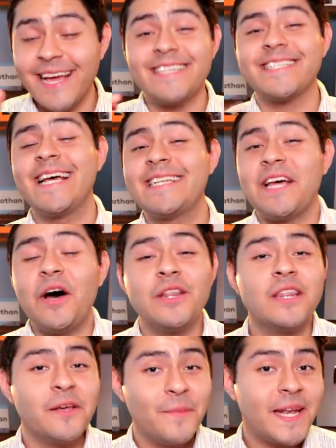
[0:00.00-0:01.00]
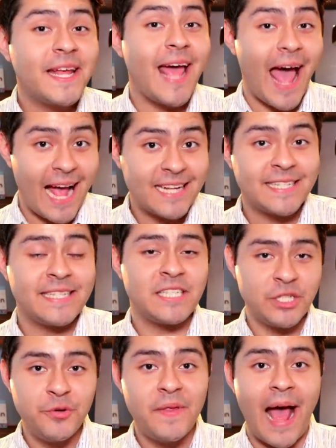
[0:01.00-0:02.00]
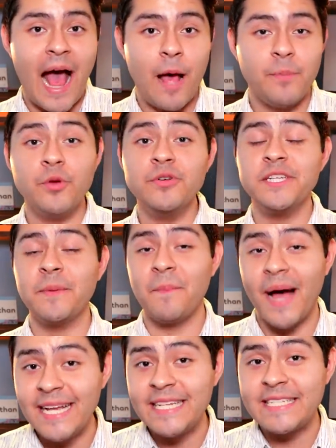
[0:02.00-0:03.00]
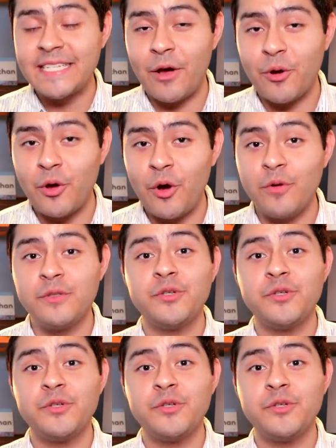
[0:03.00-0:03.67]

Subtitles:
Yes, that's unlimited access to the app using my discount code